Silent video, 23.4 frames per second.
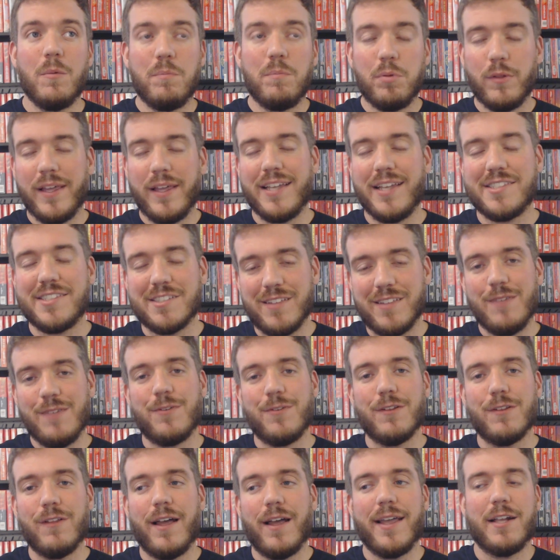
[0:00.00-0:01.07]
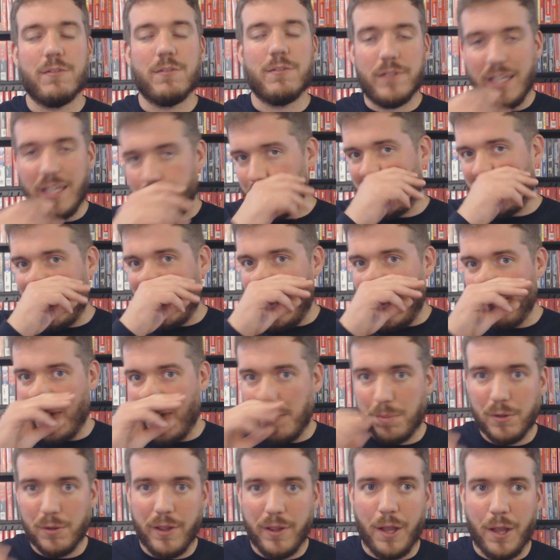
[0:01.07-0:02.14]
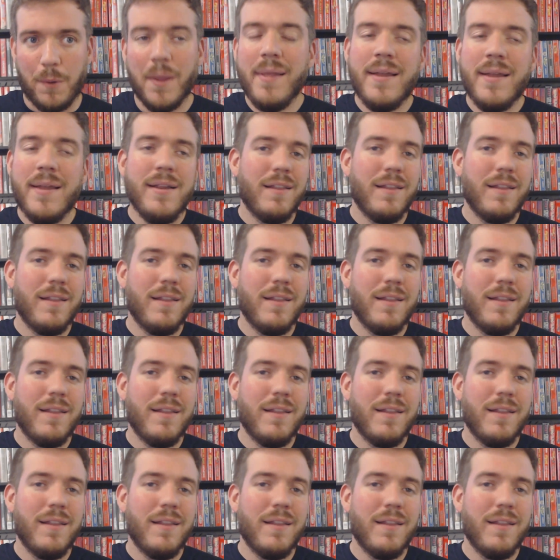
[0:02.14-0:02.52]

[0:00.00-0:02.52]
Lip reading: please leave a like, leave a comment below.